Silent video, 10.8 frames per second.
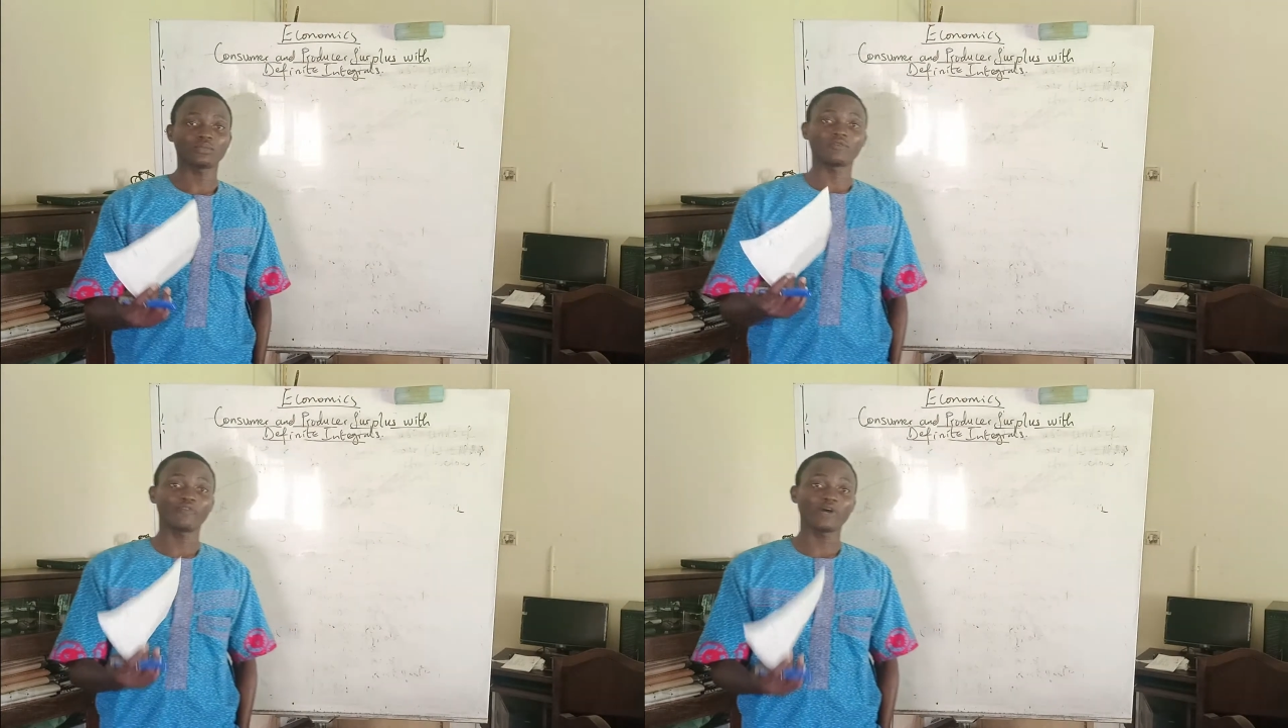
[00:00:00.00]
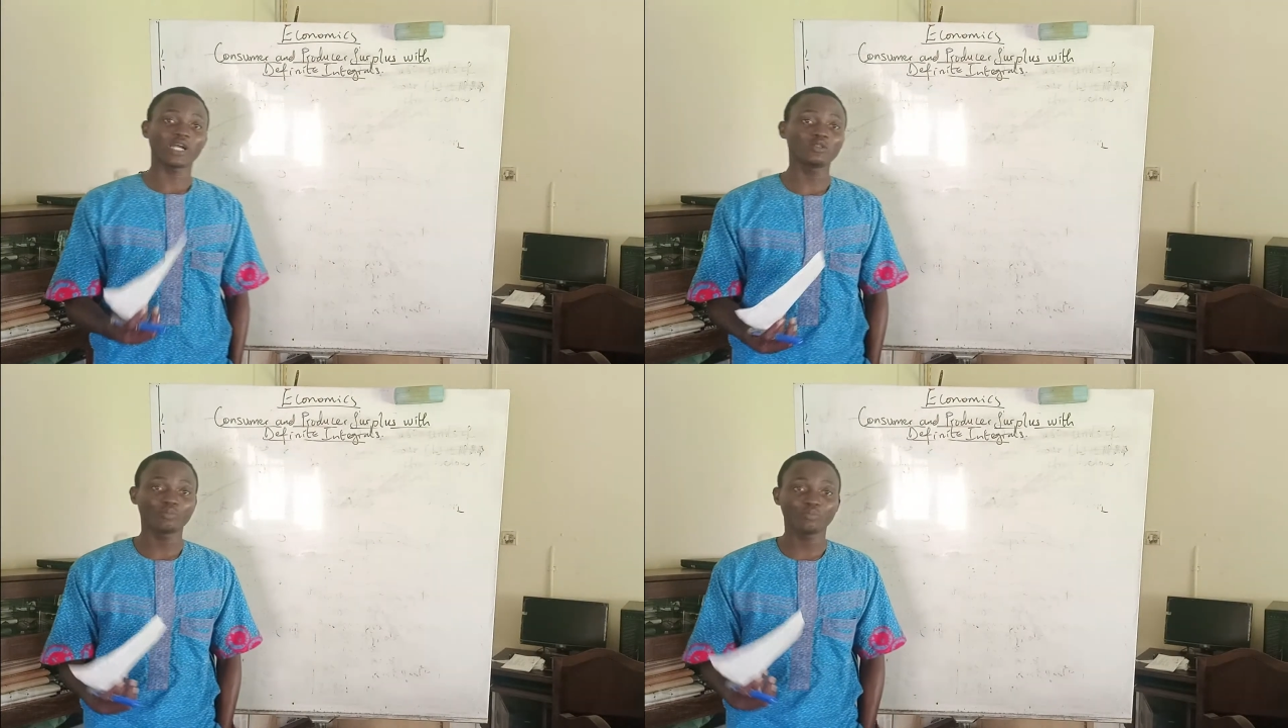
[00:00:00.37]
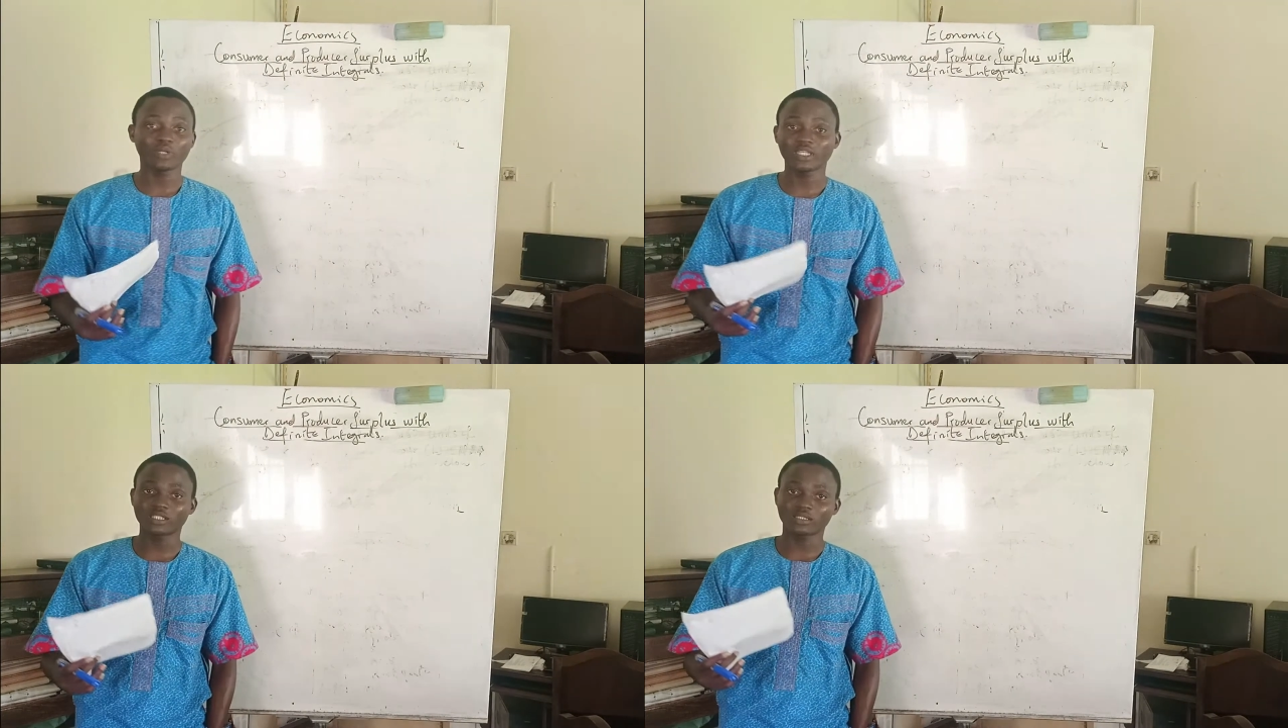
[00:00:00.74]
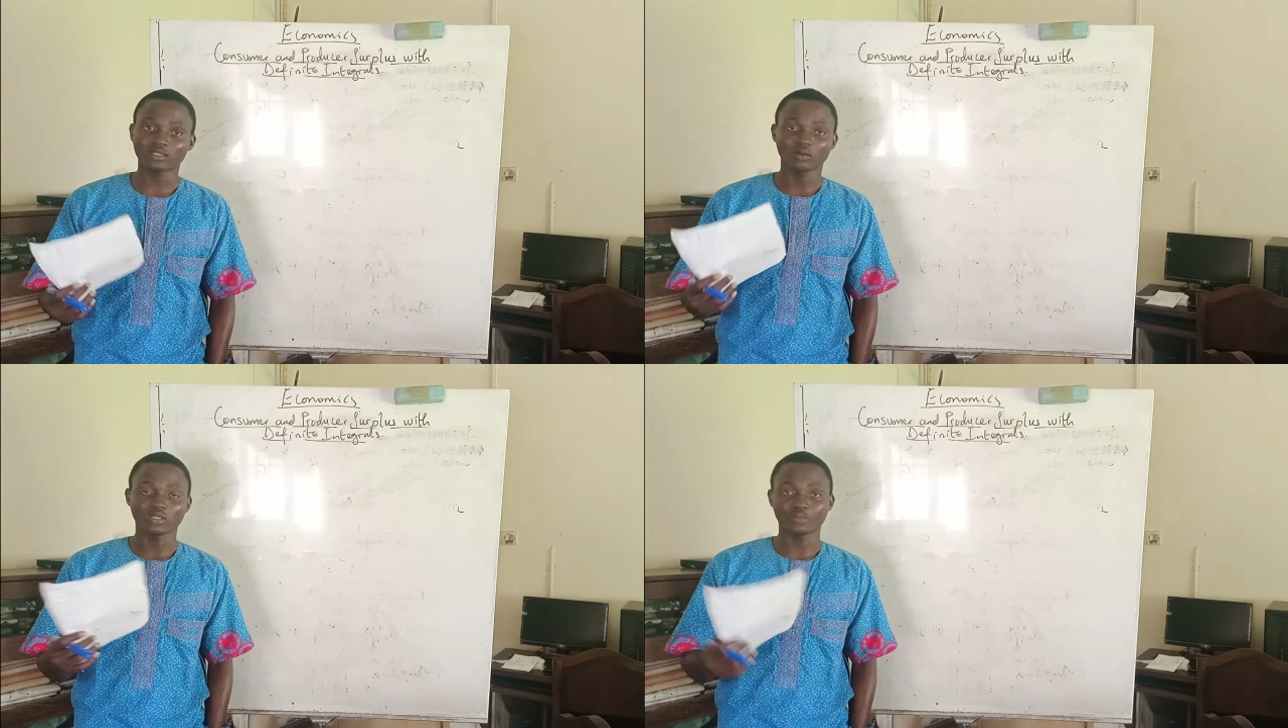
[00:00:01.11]
the value
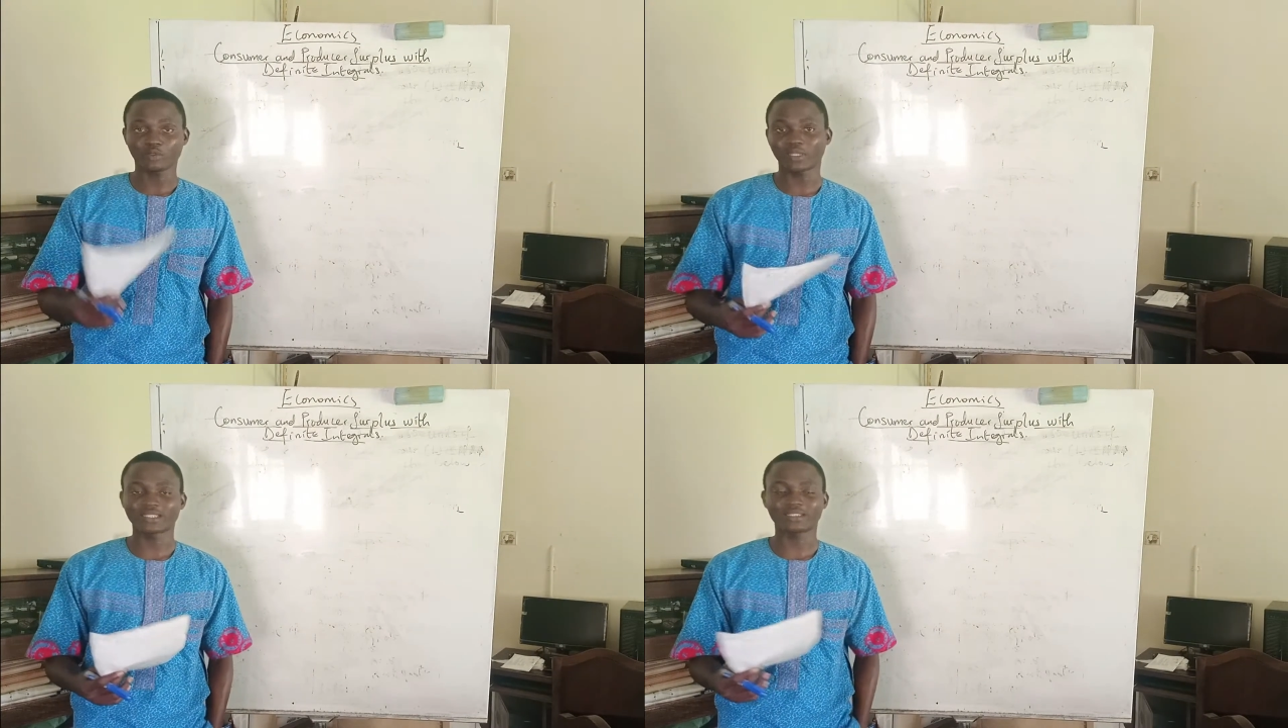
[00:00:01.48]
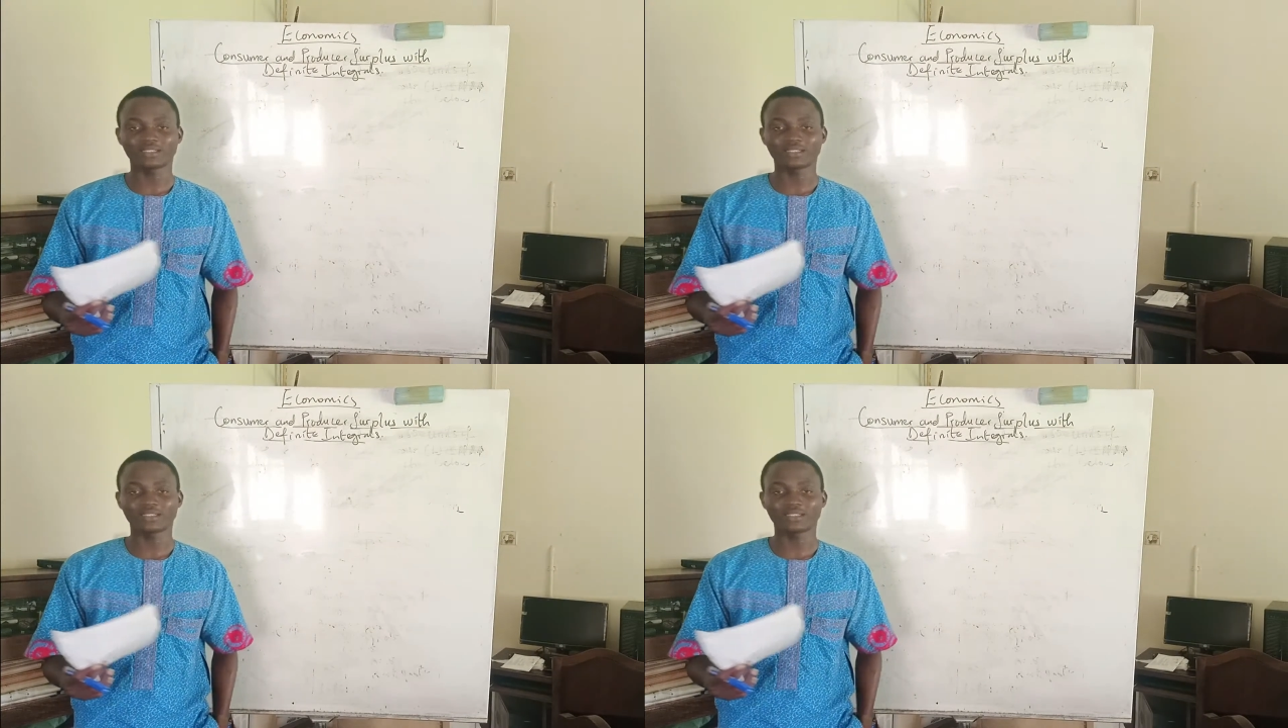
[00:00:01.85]
placed on the product,